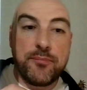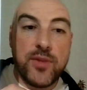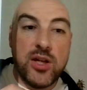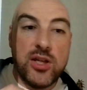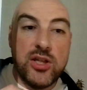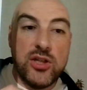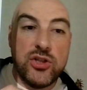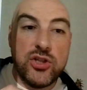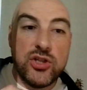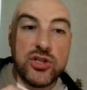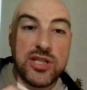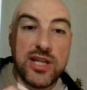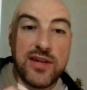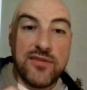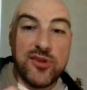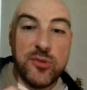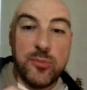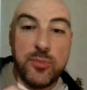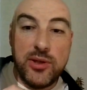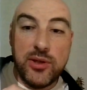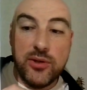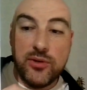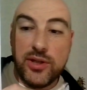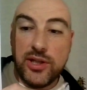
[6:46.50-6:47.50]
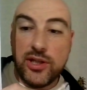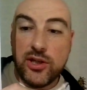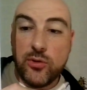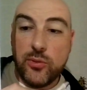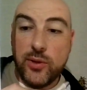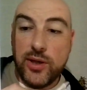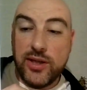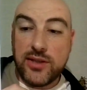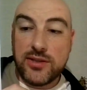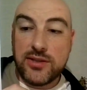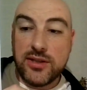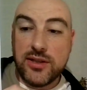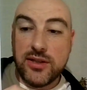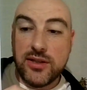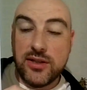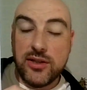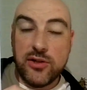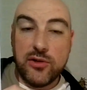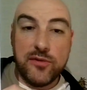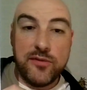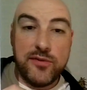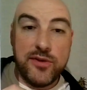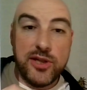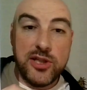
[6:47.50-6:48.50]
you just have to be on it quick tonight
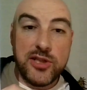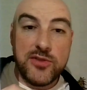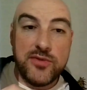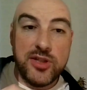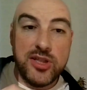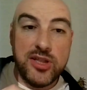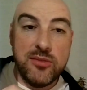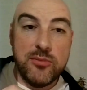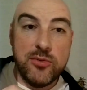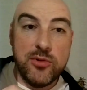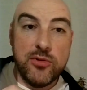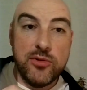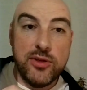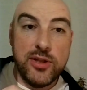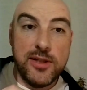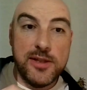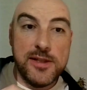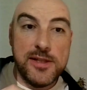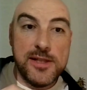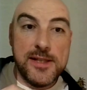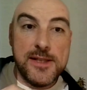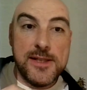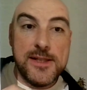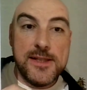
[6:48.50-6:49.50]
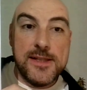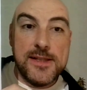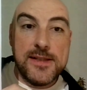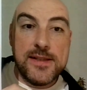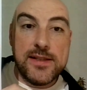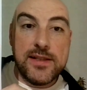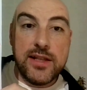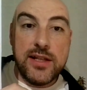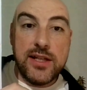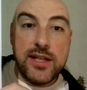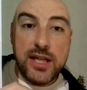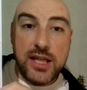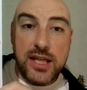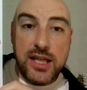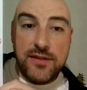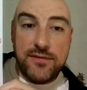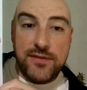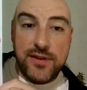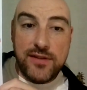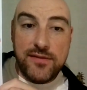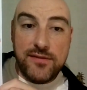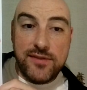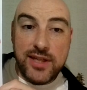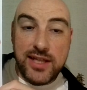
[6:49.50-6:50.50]
or first thing in the morning. So the Lucky
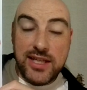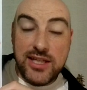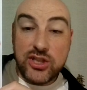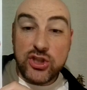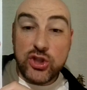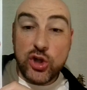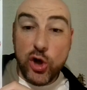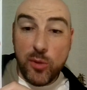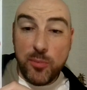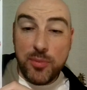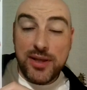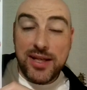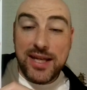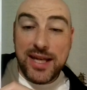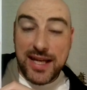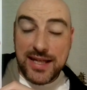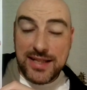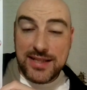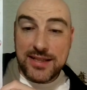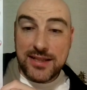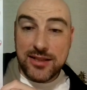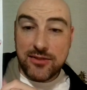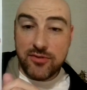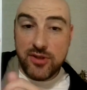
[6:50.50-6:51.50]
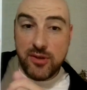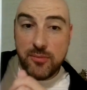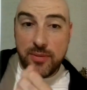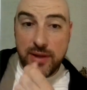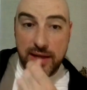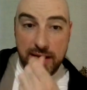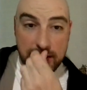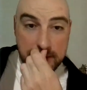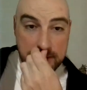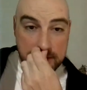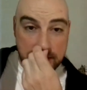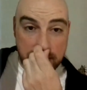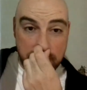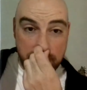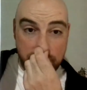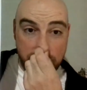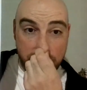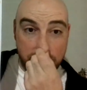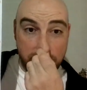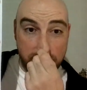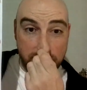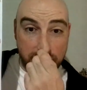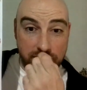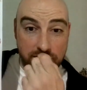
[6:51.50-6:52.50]
15 top category bet. So if
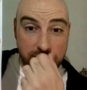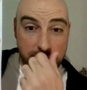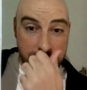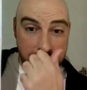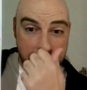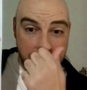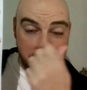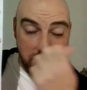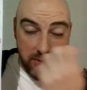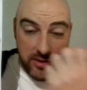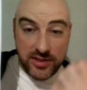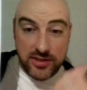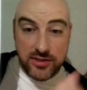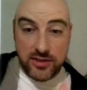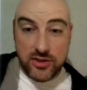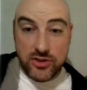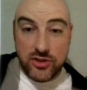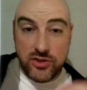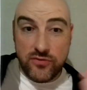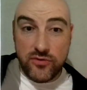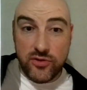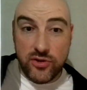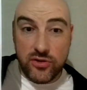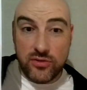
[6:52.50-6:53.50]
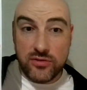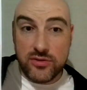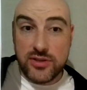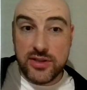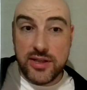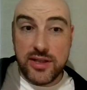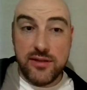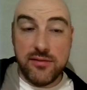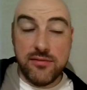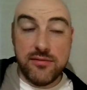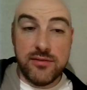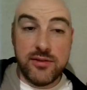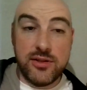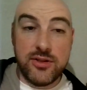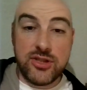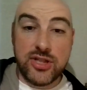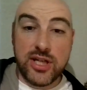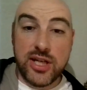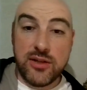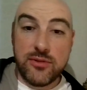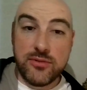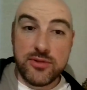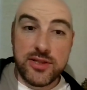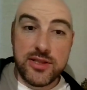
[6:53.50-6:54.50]
you're not familiar with this because you've not seen the
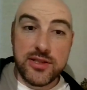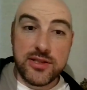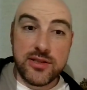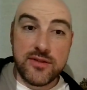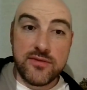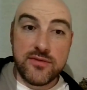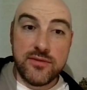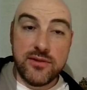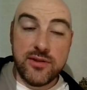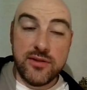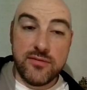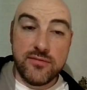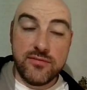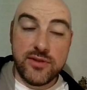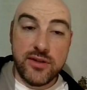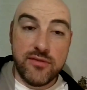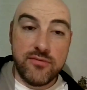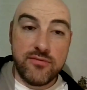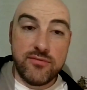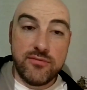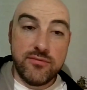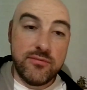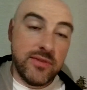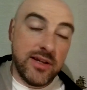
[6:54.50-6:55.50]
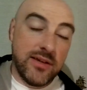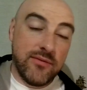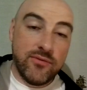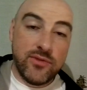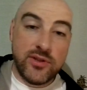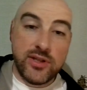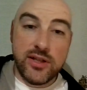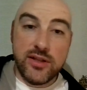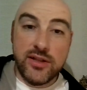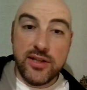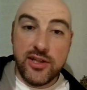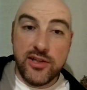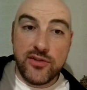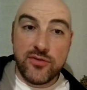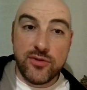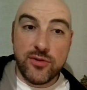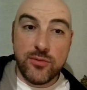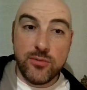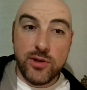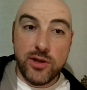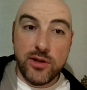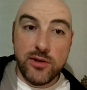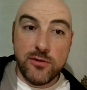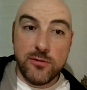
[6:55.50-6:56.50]
channel since I haven't done these for a
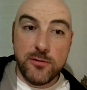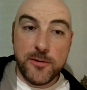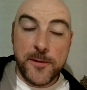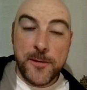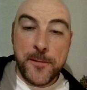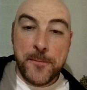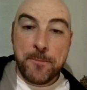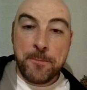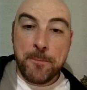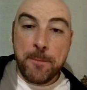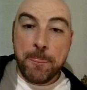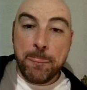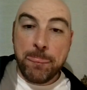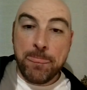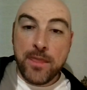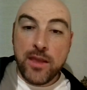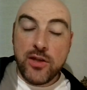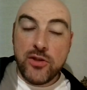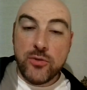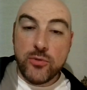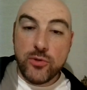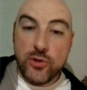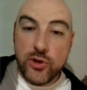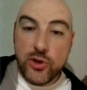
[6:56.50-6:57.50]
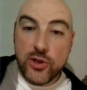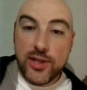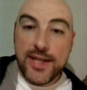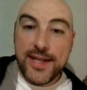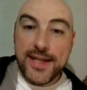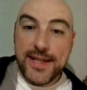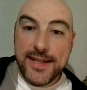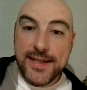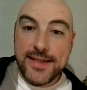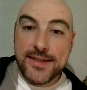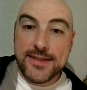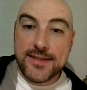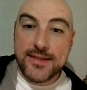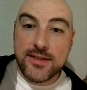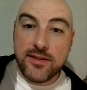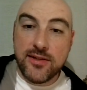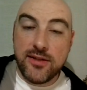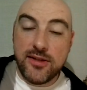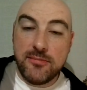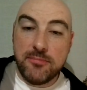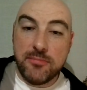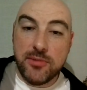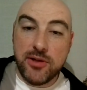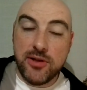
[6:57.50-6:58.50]
while, you're looking in the
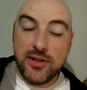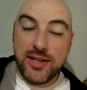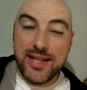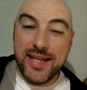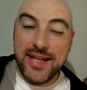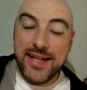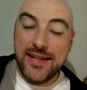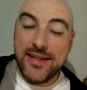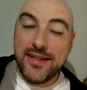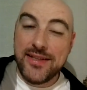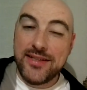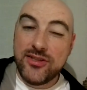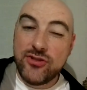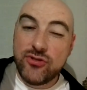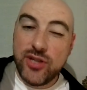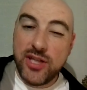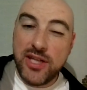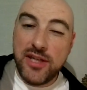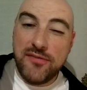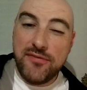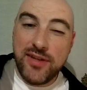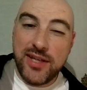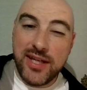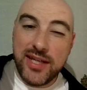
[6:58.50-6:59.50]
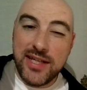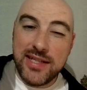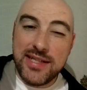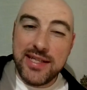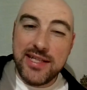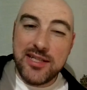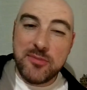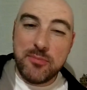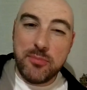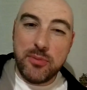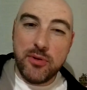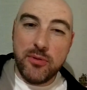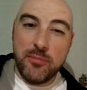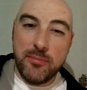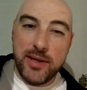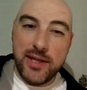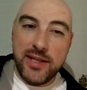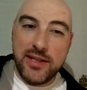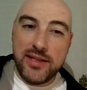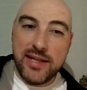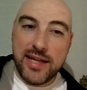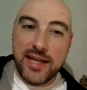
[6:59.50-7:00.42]
side market. And the tricky thing is each bookmaker